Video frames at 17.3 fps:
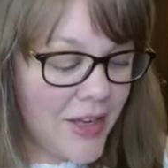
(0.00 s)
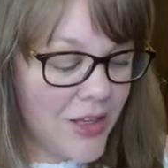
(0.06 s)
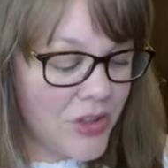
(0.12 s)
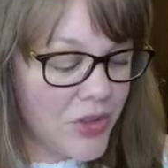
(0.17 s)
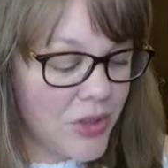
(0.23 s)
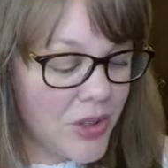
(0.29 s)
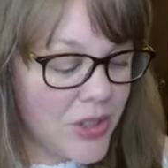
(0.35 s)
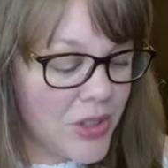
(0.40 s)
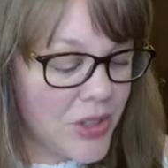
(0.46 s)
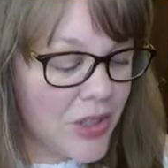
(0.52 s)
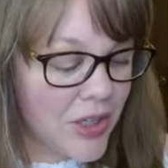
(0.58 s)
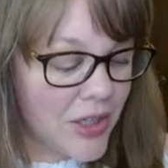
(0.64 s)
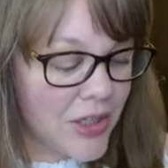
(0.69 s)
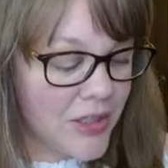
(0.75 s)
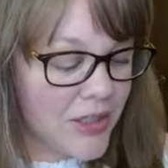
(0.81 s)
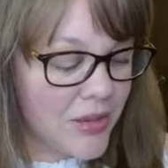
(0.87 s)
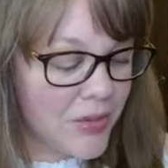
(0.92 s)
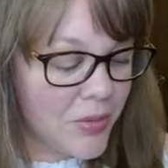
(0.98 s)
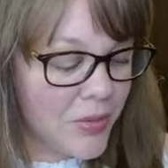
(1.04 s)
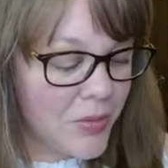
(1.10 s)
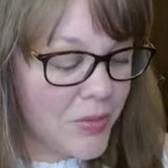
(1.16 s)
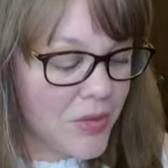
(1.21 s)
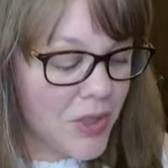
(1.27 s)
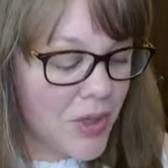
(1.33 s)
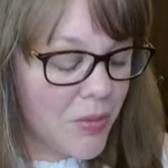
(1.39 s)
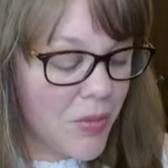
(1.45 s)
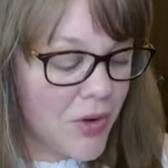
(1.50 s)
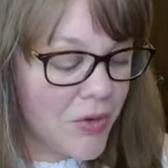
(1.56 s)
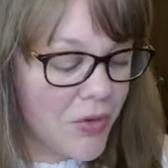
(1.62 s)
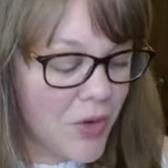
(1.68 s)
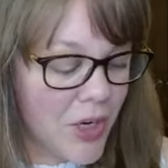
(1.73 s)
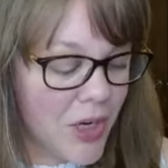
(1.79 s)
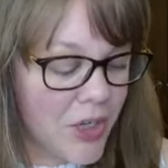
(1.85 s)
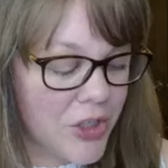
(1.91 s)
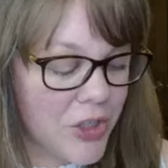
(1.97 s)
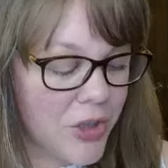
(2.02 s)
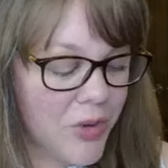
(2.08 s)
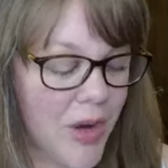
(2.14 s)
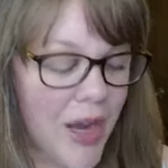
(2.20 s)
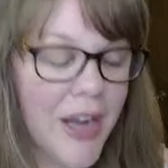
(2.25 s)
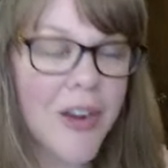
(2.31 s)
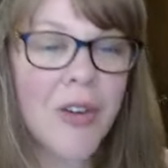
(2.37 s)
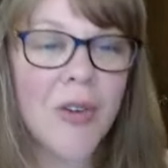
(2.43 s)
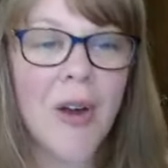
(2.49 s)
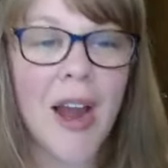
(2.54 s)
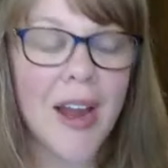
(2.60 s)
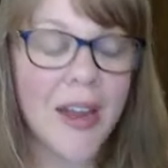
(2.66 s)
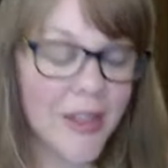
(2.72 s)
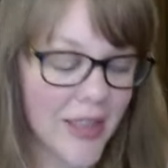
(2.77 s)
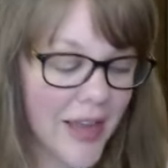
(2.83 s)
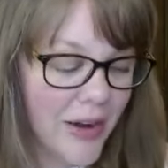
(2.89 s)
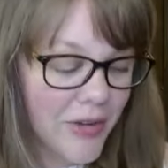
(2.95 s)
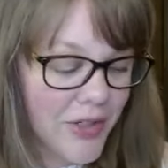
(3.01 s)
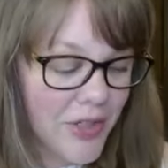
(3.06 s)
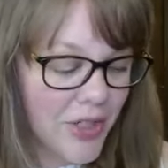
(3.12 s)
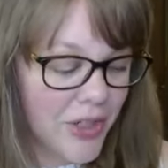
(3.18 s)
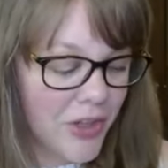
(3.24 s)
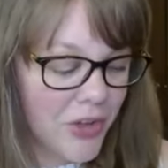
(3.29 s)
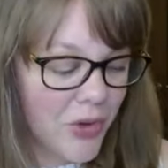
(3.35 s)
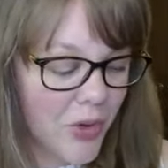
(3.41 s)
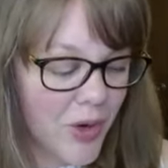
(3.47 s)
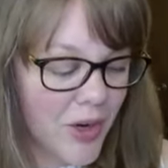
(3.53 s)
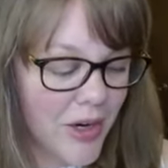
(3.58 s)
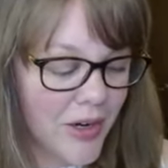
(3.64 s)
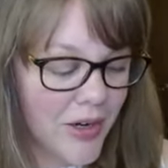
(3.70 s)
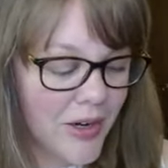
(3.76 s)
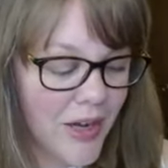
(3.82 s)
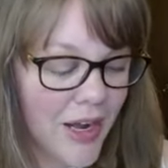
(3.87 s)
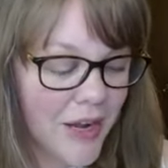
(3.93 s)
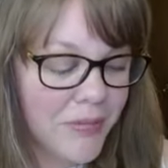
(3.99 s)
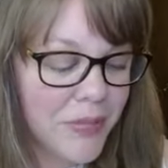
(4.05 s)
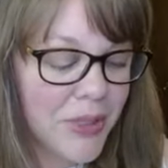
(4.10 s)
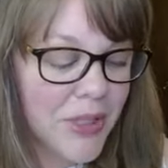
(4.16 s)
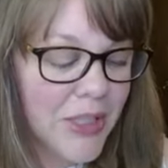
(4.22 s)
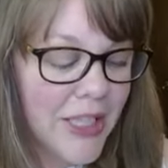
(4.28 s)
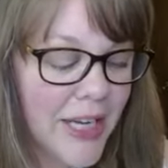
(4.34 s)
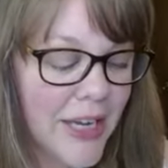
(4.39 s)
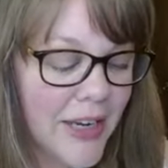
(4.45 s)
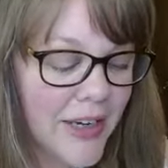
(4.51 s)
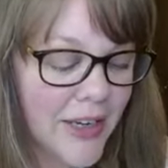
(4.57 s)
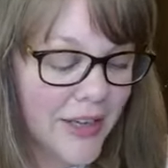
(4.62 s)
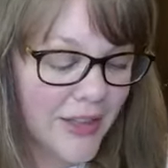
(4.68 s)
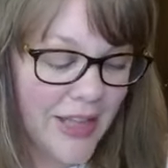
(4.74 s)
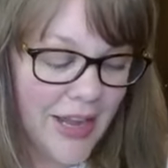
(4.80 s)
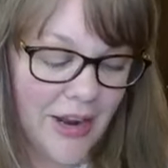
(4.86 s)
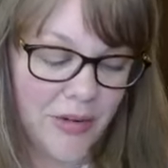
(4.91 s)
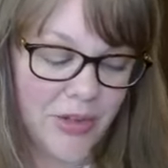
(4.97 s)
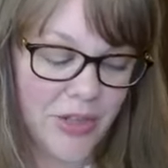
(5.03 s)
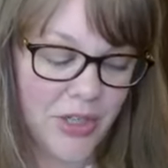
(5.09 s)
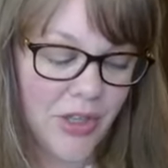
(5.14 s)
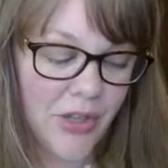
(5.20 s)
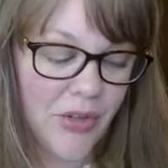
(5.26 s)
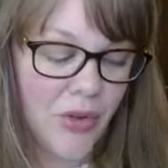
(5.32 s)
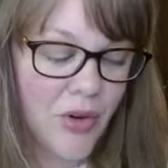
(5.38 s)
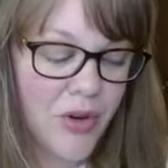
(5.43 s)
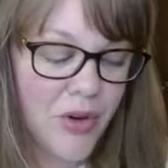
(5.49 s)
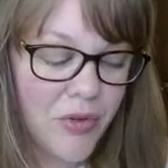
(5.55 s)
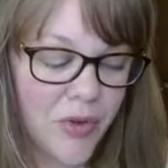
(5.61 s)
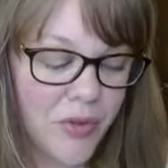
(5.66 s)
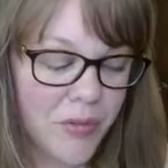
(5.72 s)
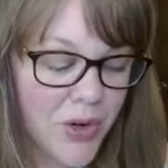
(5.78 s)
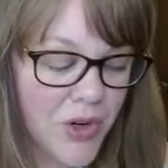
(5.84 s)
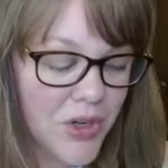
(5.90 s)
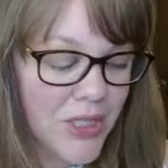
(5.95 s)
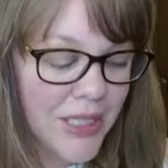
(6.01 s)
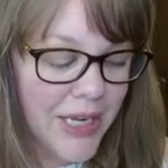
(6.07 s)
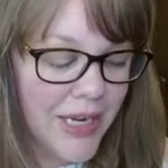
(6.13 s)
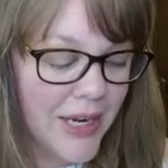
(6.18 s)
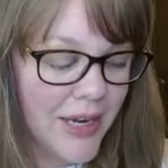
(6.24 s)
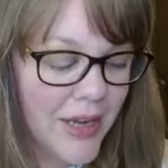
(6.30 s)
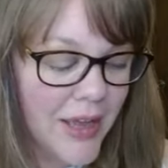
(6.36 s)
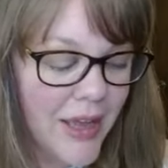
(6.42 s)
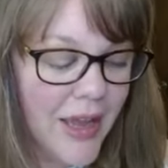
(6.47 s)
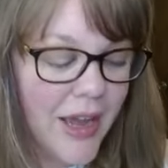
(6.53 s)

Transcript: So it starts Psalm 142, I cry aloud to the Lord, I plead aloud to the Lord for mercy.